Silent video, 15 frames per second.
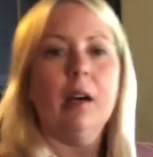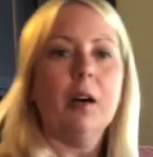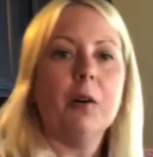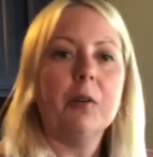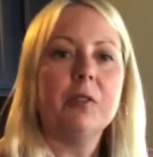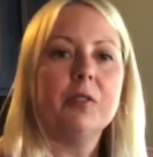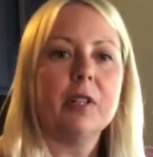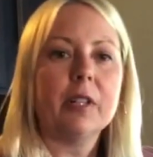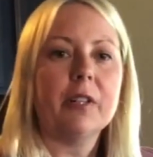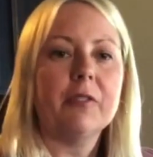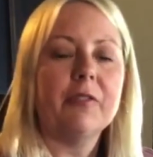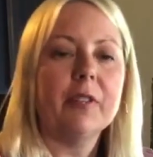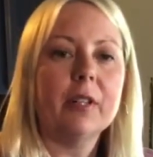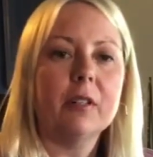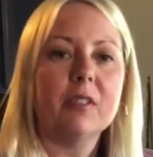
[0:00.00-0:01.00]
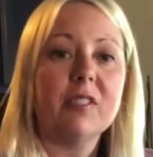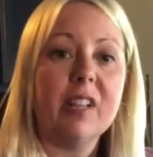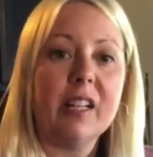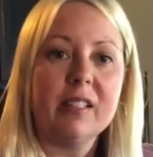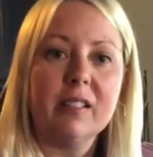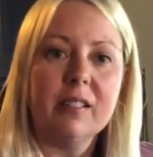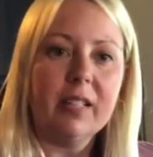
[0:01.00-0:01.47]
Always check your fingers
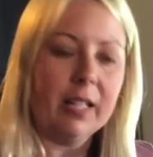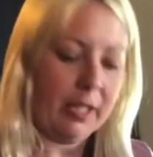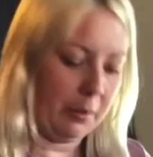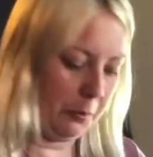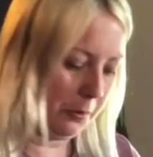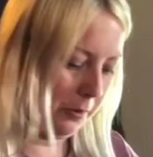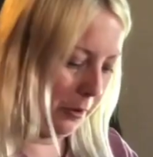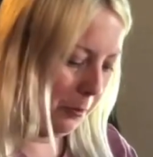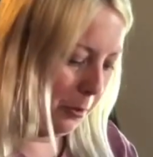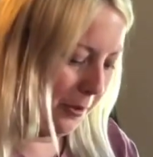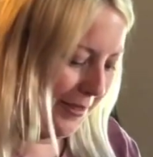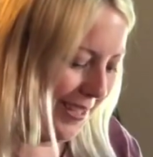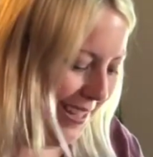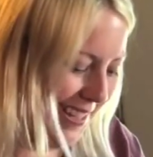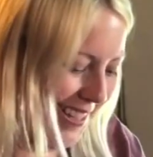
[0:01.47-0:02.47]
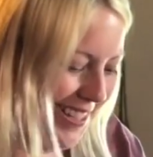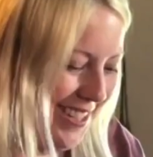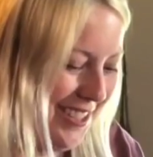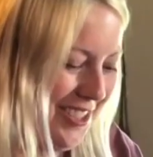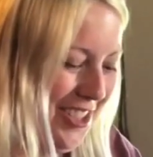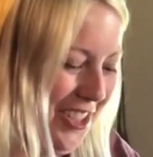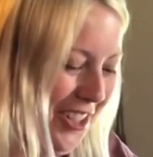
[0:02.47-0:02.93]
lots of times when you're
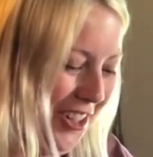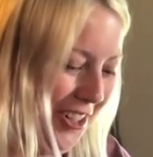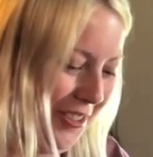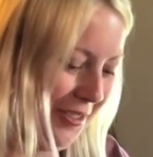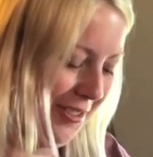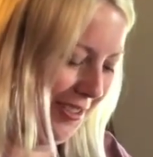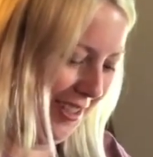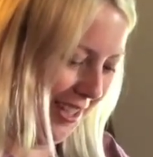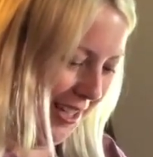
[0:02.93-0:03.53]
printing shirts.